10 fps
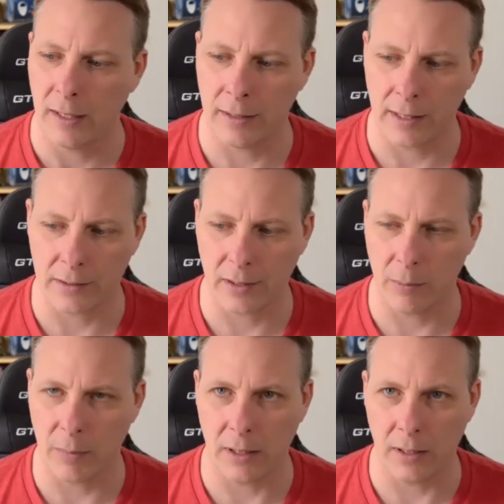and that's going
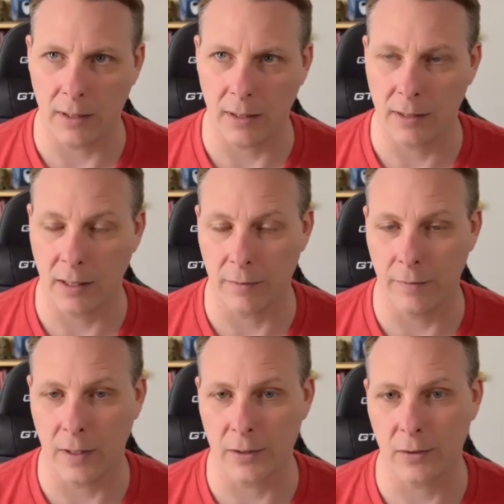to be a ton of fun.